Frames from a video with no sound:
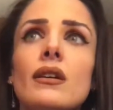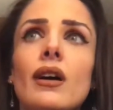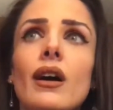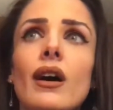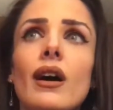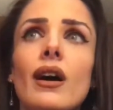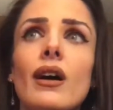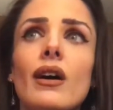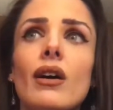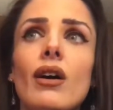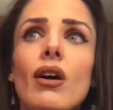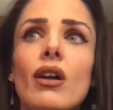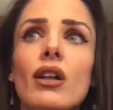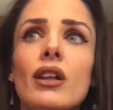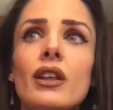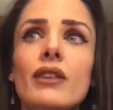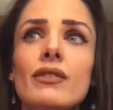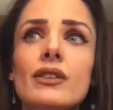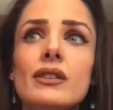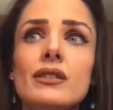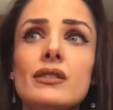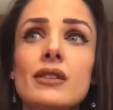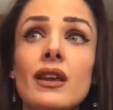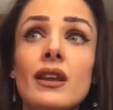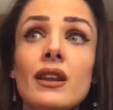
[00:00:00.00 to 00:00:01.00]
all of
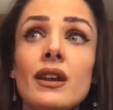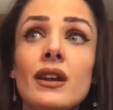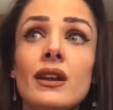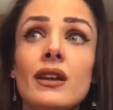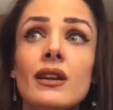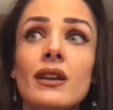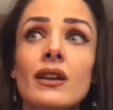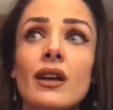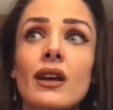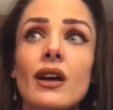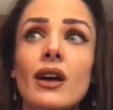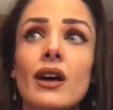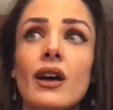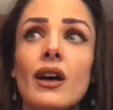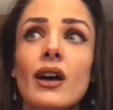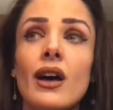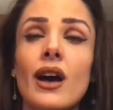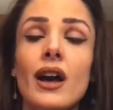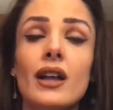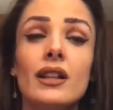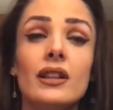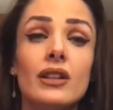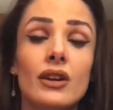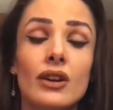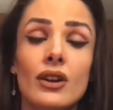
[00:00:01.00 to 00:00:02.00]
a sudden,
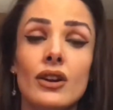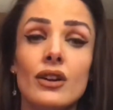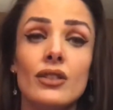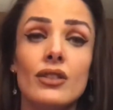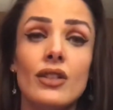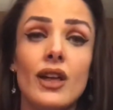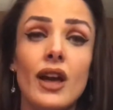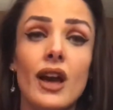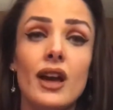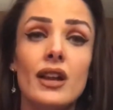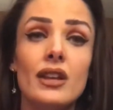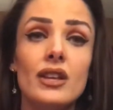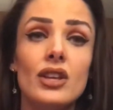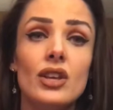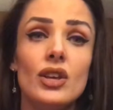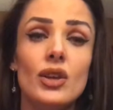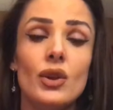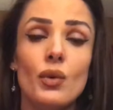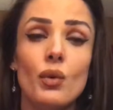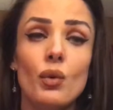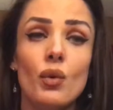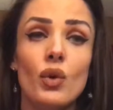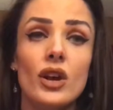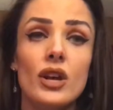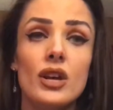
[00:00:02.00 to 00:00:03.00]
I learned that
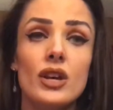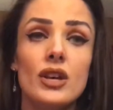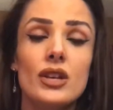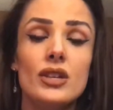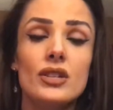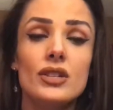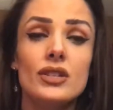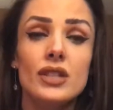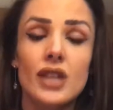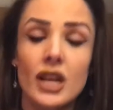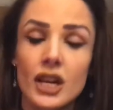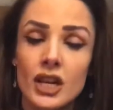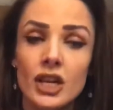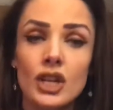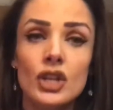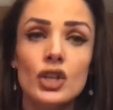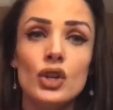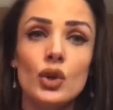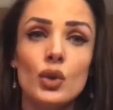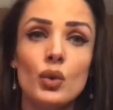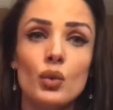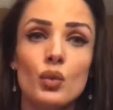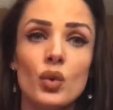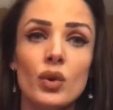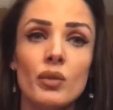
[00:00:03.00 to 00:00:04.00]
he was dating a
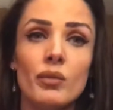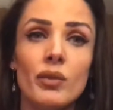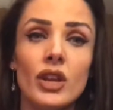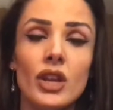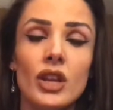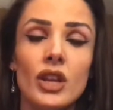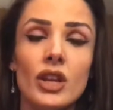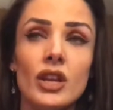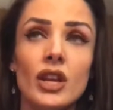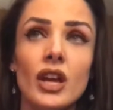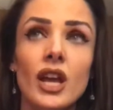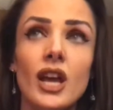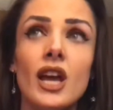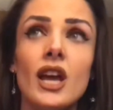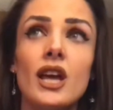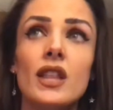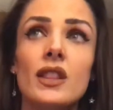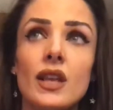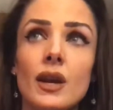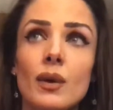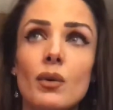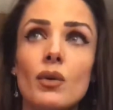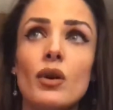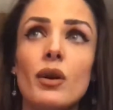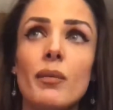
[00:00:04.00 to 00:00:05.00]
new woman and
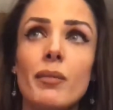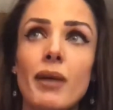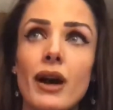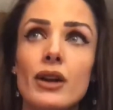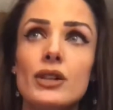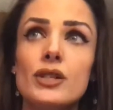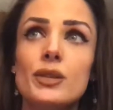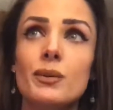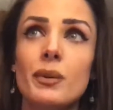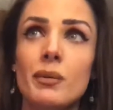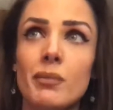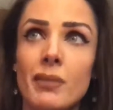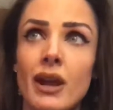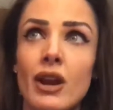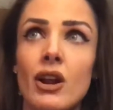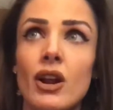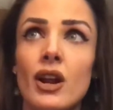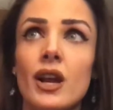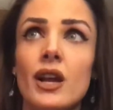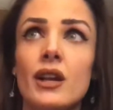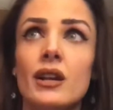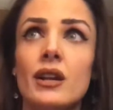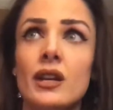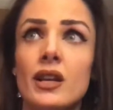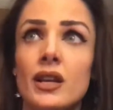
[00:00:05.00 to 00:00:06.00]
they were about to be
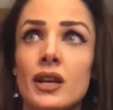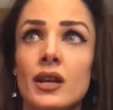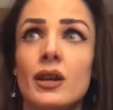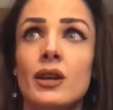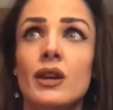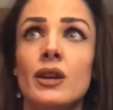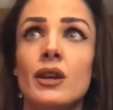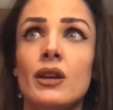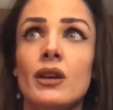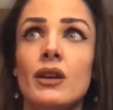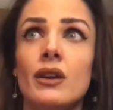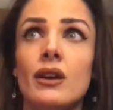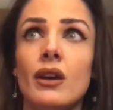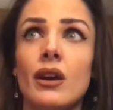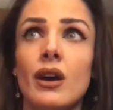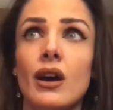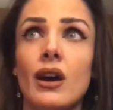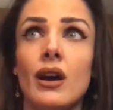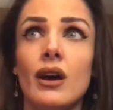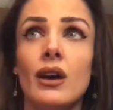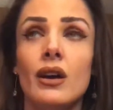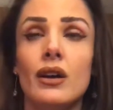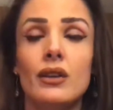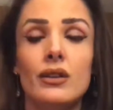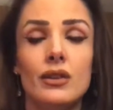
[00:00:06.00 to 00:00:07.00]
married, and he
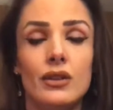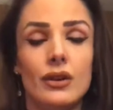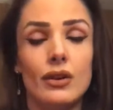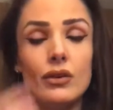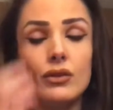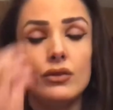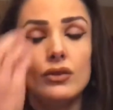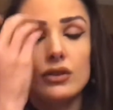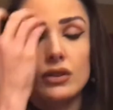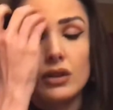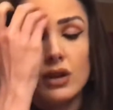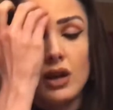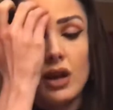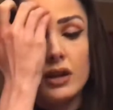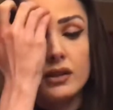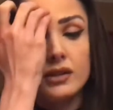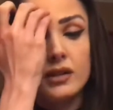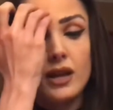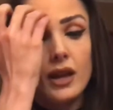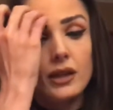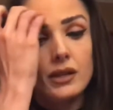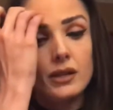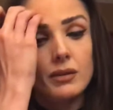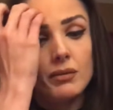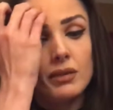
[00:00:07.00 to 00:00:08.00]

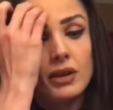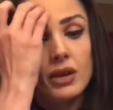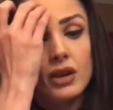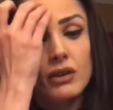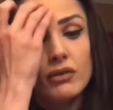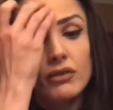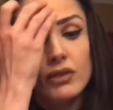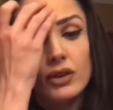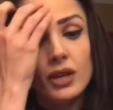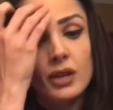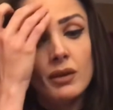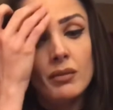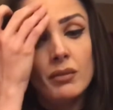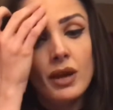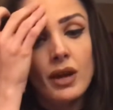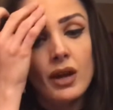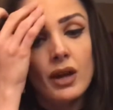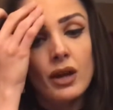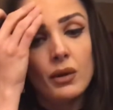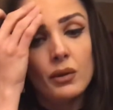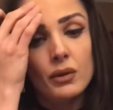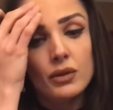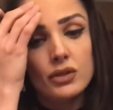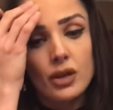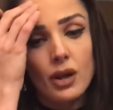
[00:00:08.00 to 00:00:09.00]
contacted me over
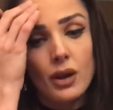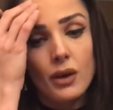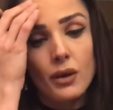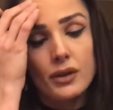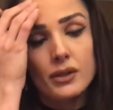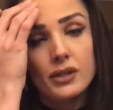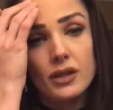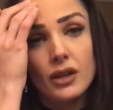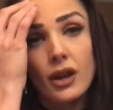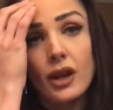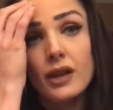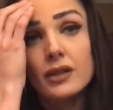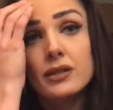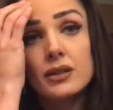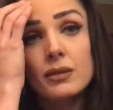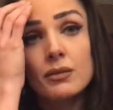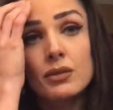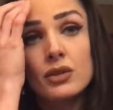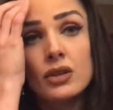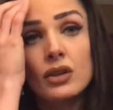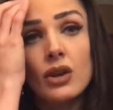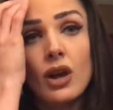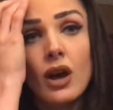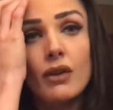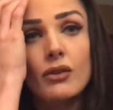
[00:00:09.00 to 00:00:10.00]
email, which I was accustomed
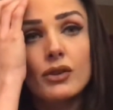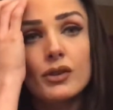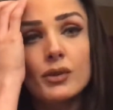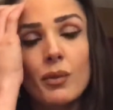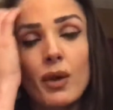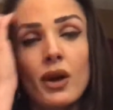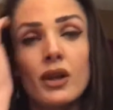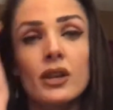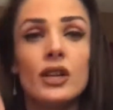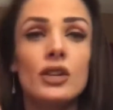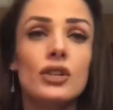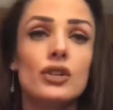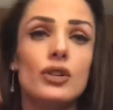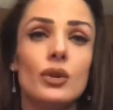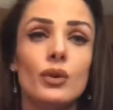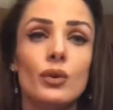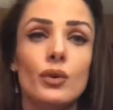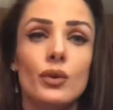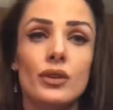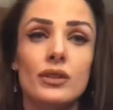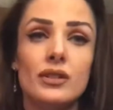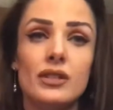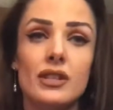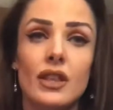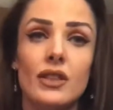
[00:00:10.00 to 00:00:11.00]
to not responding to,
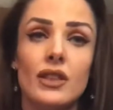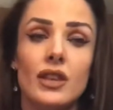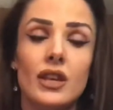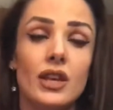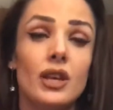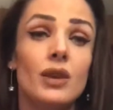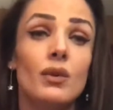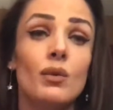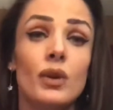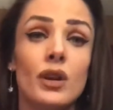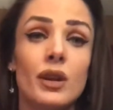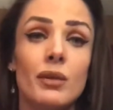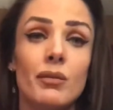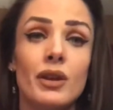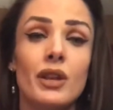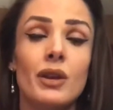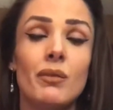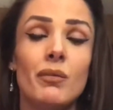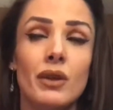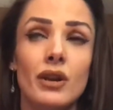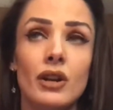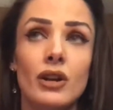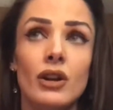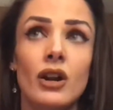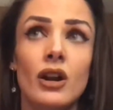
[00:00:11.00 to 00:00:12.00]
and said that he wanted me to
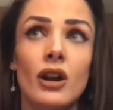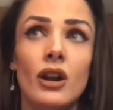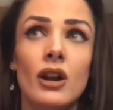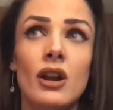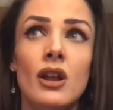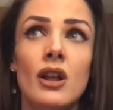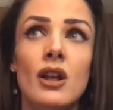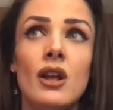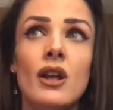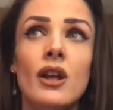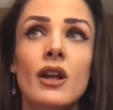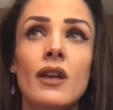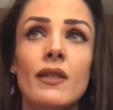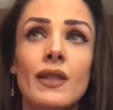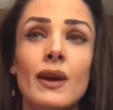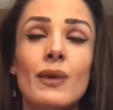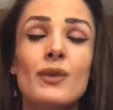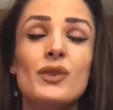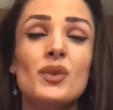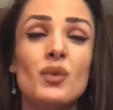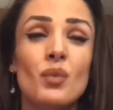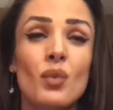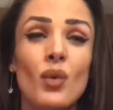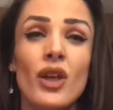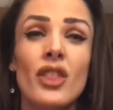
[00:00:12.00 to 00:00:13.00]
meet her. And that
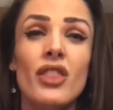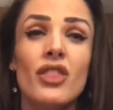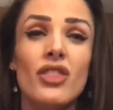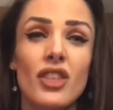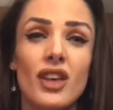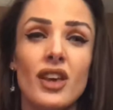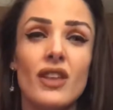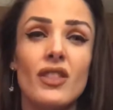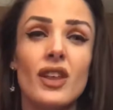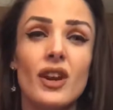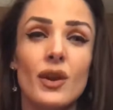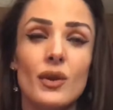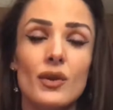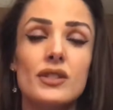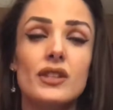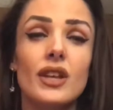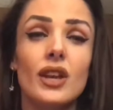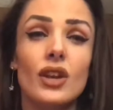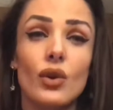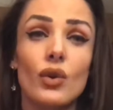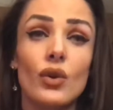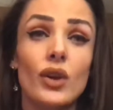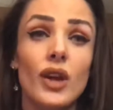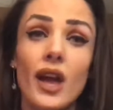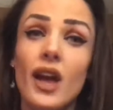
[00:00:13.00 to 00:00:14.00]
was the one thing that I was
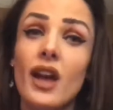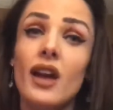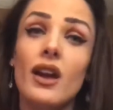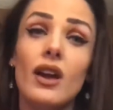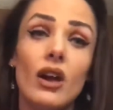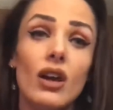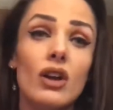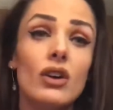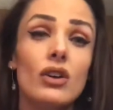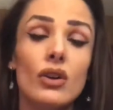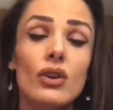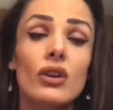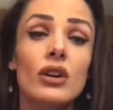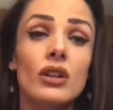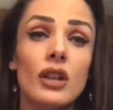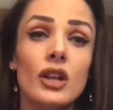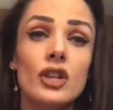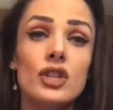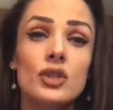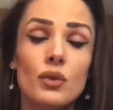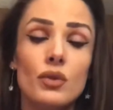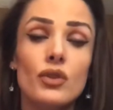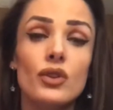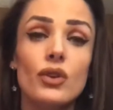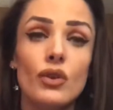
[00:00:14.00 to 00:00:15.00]
like, okay, I'll go to
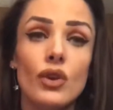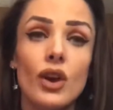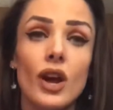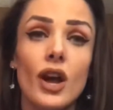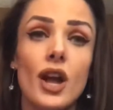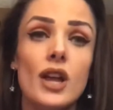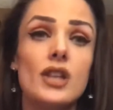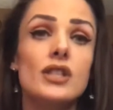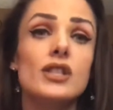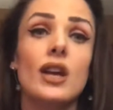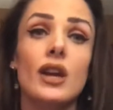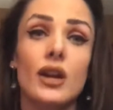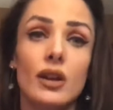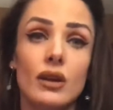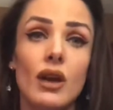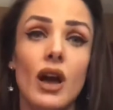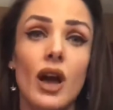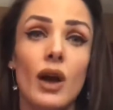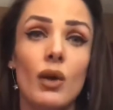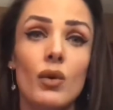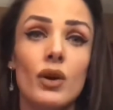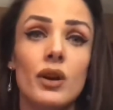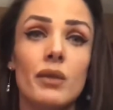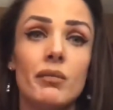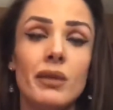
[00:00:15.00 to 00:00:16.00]
lunch with you guys.
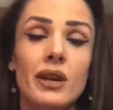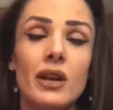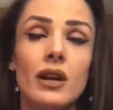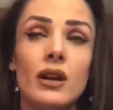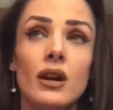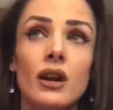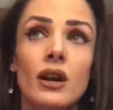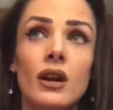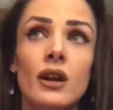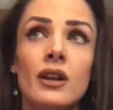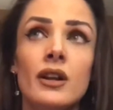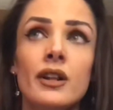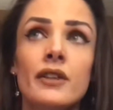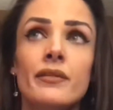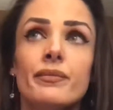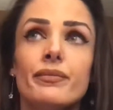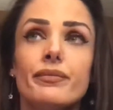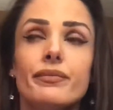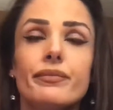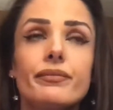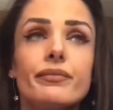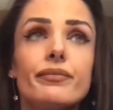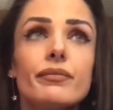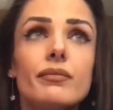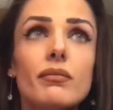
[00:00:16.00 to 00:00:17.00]
I want to meet her.
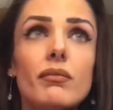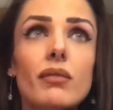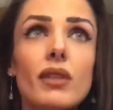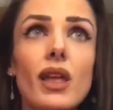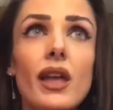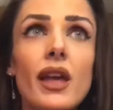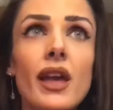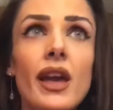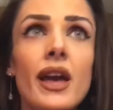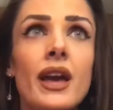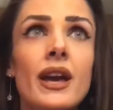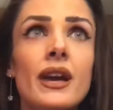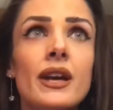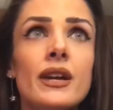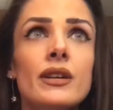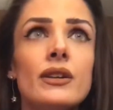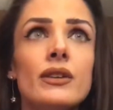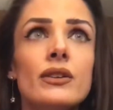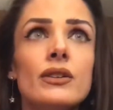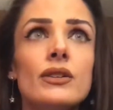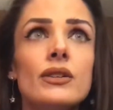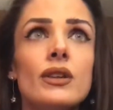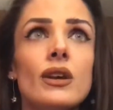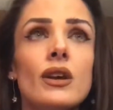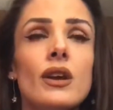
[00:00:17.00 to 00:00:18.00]

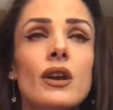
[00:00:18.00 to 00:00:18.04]
And